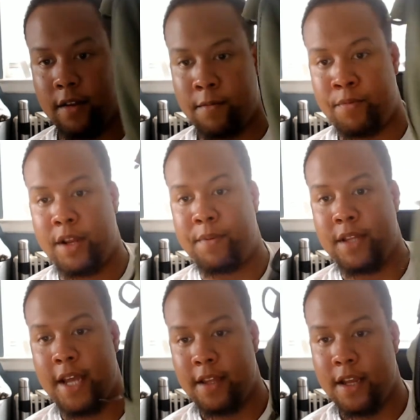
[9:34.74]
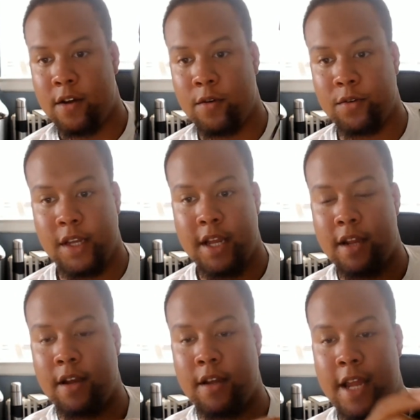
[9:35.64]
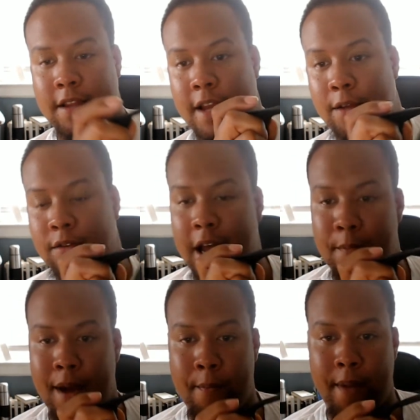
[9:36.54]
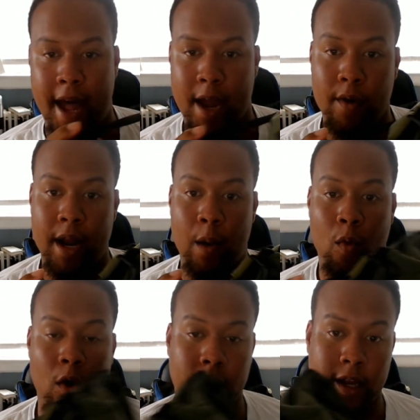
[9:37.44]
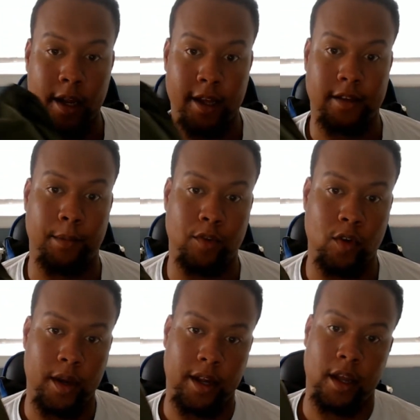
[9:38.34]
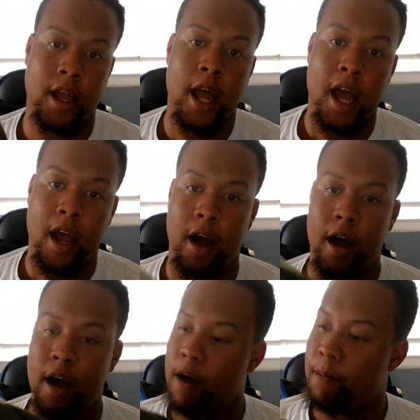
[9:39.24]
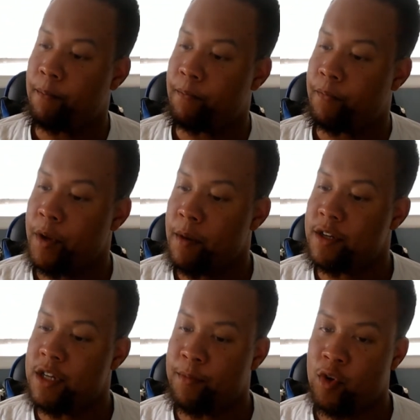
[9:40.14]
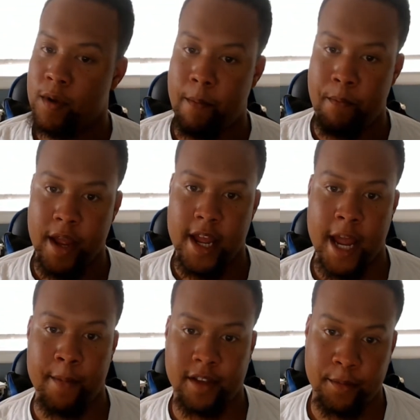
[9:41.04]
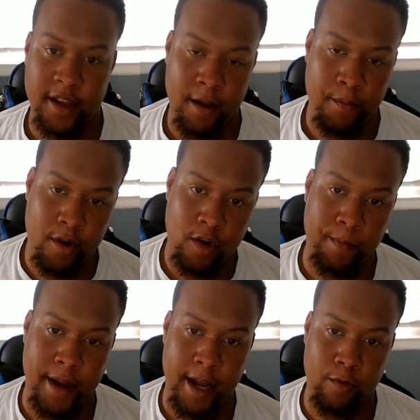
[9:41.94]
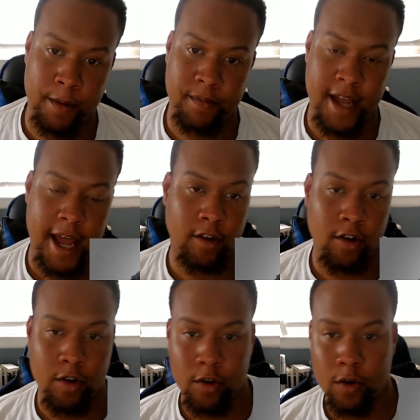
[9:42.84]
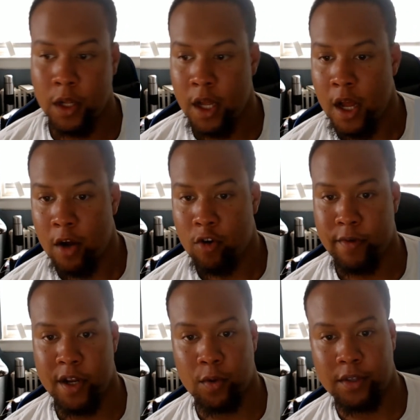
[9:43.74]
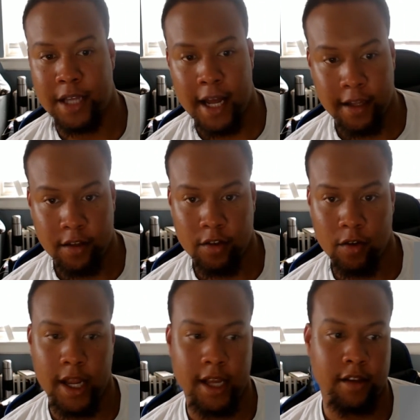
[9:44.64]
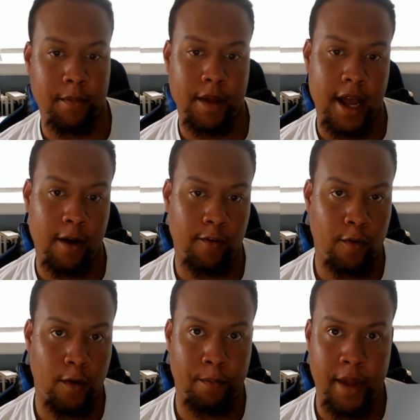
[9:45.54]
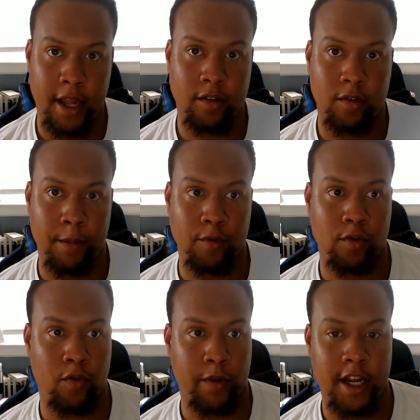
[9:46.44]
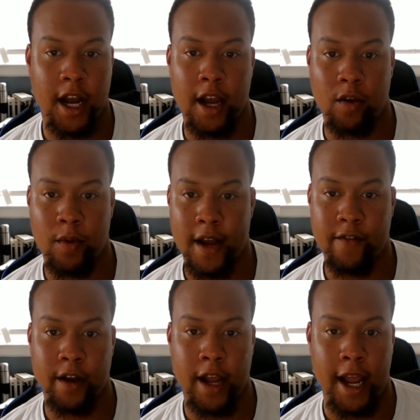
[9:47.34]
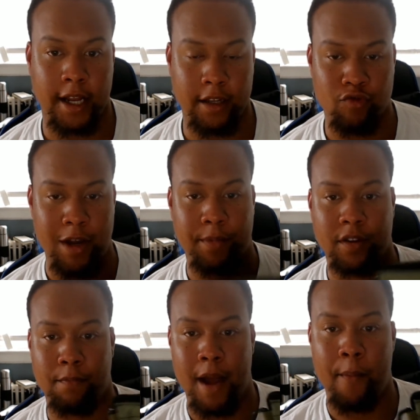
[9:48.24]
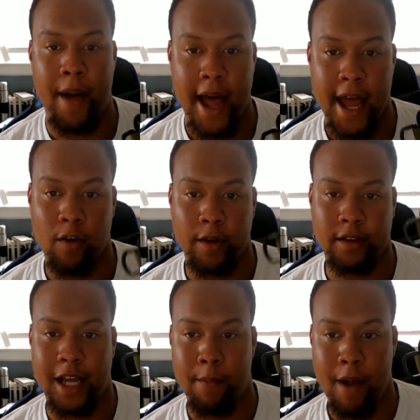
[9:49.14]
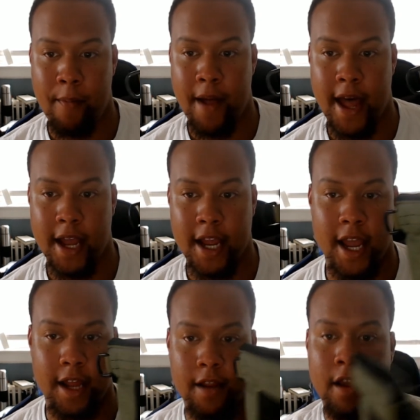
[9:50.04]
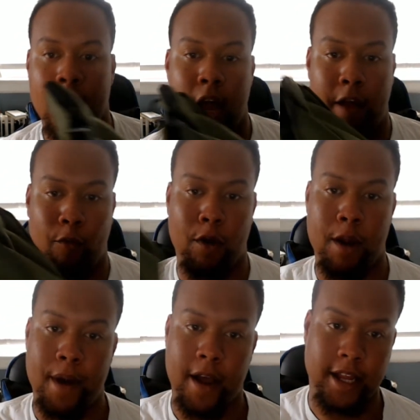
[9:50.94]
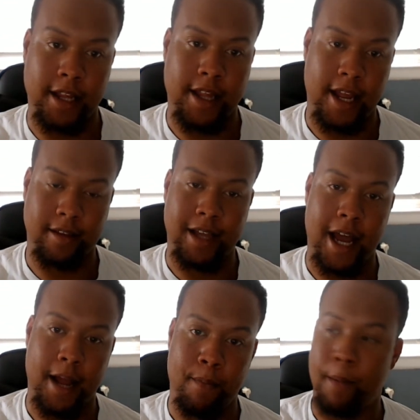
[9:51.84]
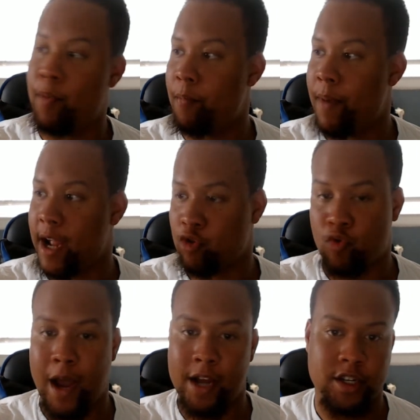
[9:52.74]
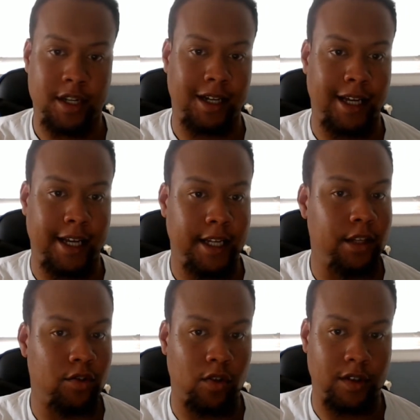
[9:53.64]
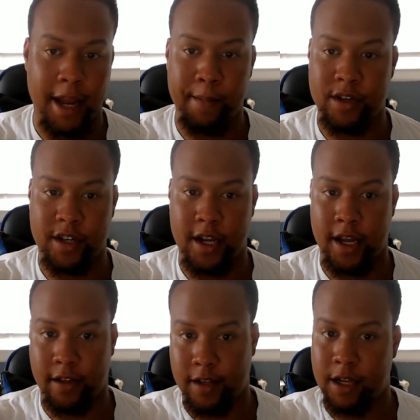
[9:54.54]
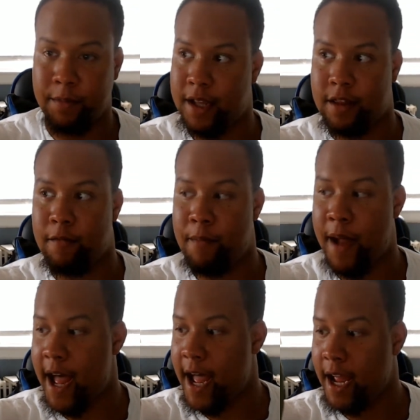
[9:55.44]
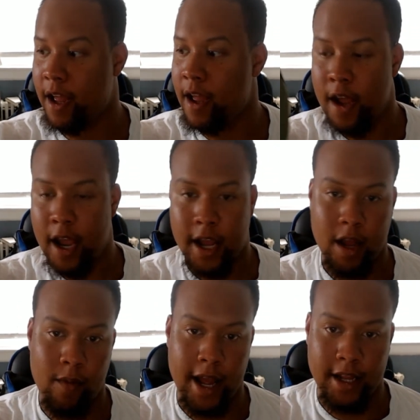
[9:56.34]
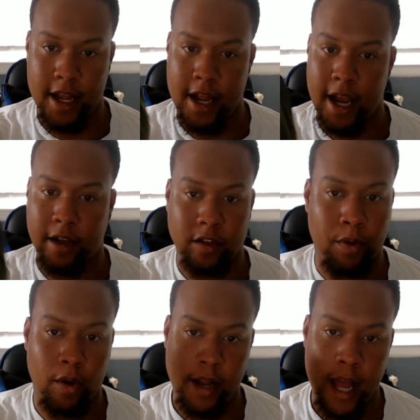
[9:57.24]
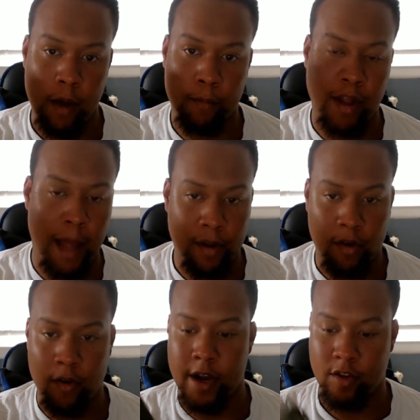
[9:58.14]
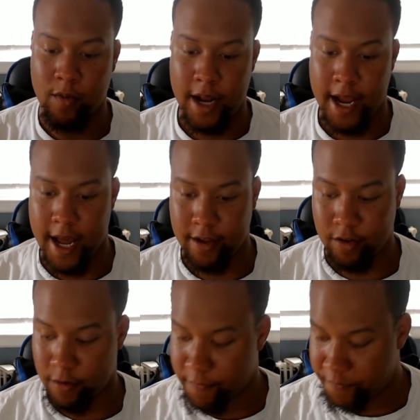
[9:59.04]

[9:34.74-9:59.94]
pretty protected, goes in, connect outside my bag when I walk in case I'm doing I'm doing a big game in September by Grim Tactical. for radio silence. So in case I'm in the out forward base or I'm doing recon or whatever, I can at least strap this in my bag or inside my bag, and I don't have to worry about anything inside my book bag scratching the lens or damaging it. It's in a protective bag, and then when I need it, I can just pull it out, plop it on, and do what I got to do.